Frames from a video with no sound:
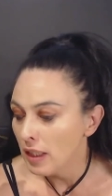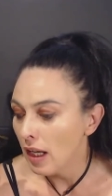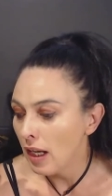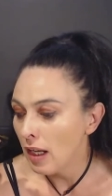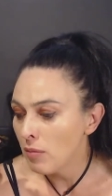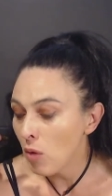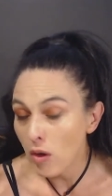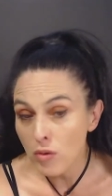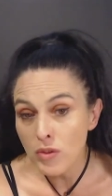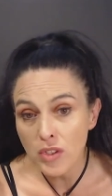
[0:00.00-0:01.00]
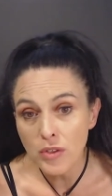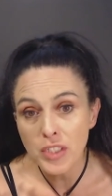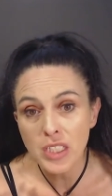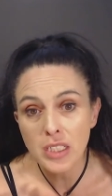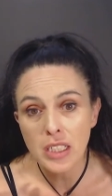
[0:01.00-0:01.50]
Um, I also
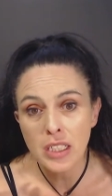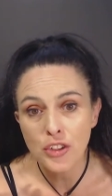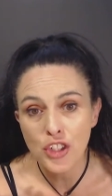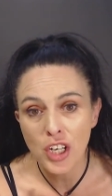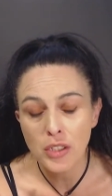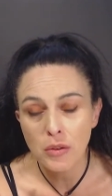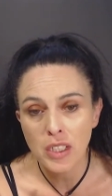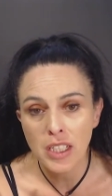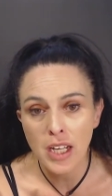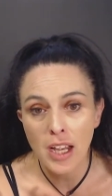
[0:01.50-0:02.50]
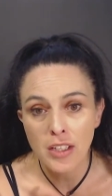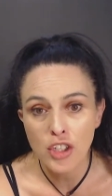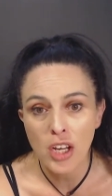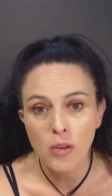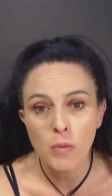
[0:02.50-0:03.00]
did in January a
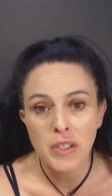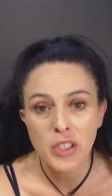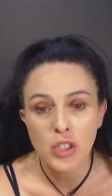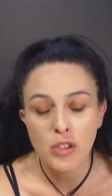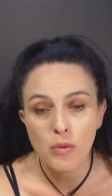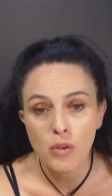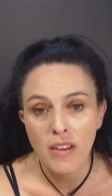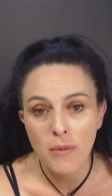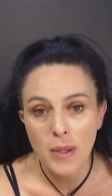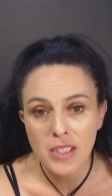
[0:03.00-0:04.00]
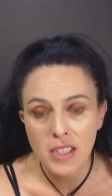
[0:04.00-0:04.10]
channeled message for loved ones that have